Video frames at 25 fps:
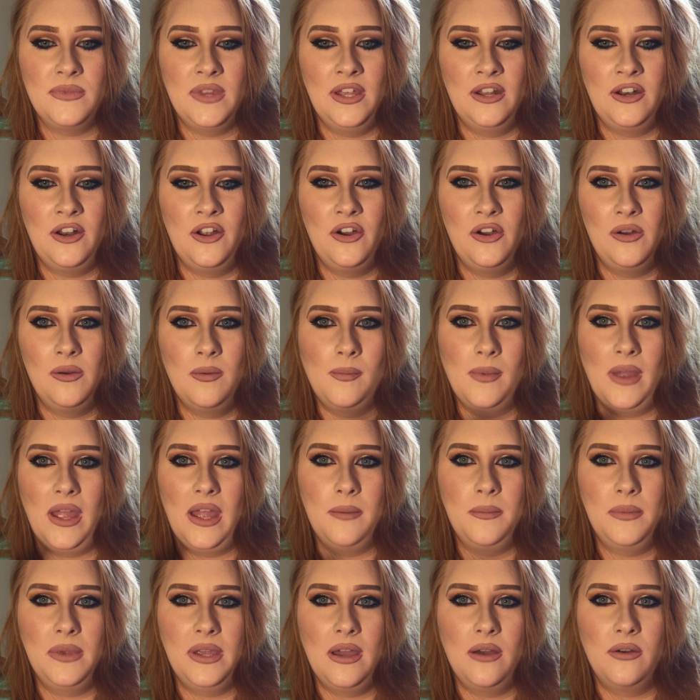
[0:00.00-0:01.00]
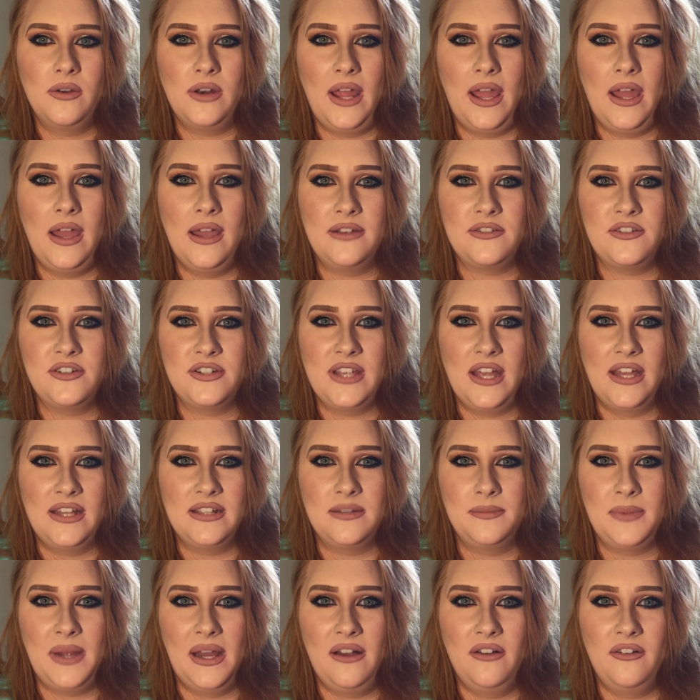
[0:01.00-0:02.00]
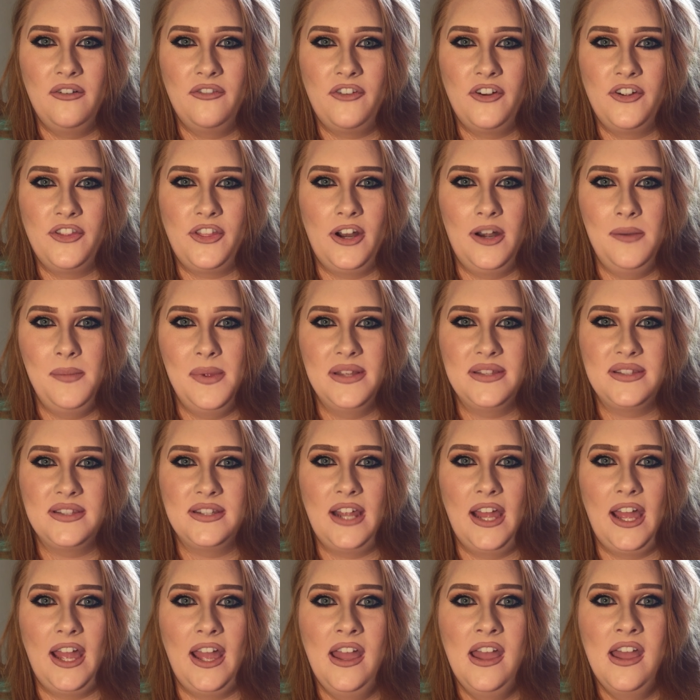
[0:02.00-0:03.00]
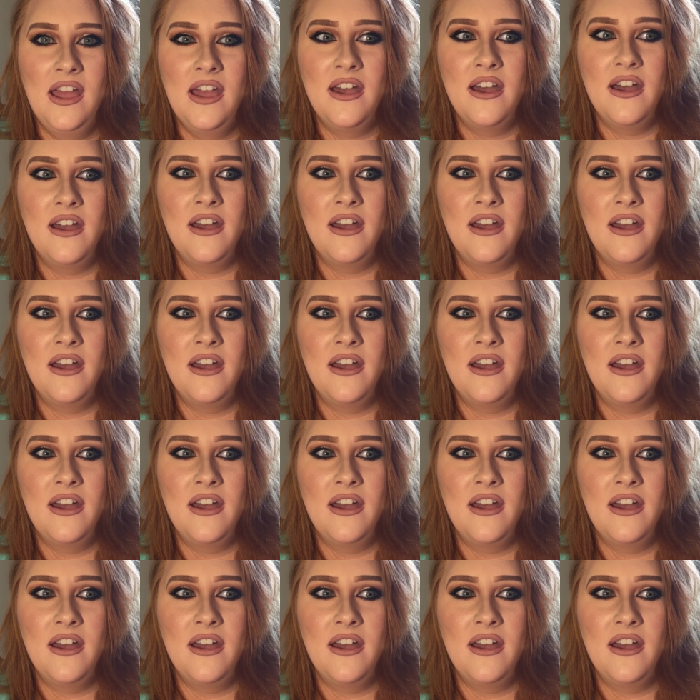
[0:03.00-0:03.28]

you know I may be able to exercise about for 30 minutes a day